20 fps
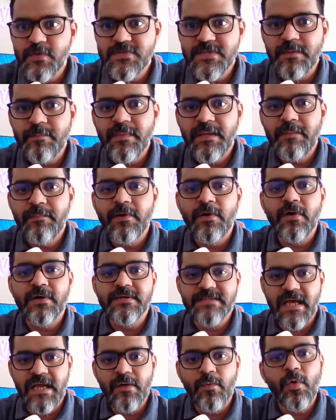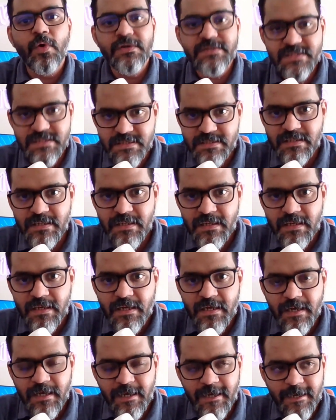abusing me because I was
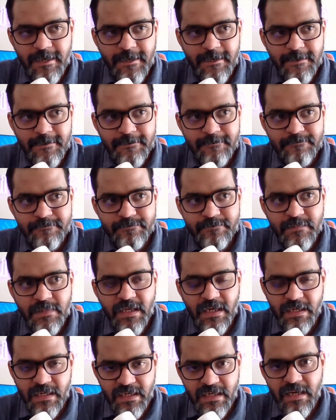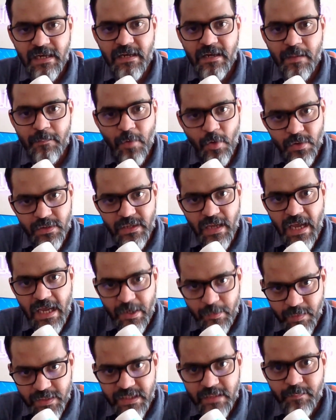um, critical about
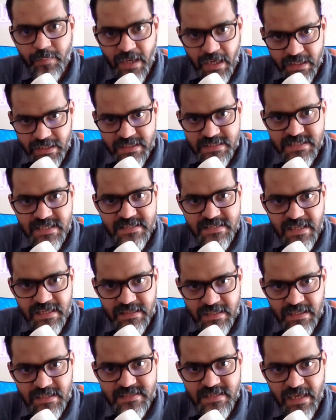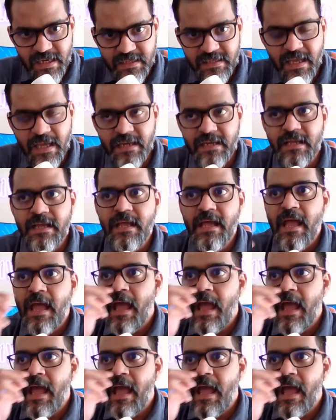Ayurvedic practices and things like that.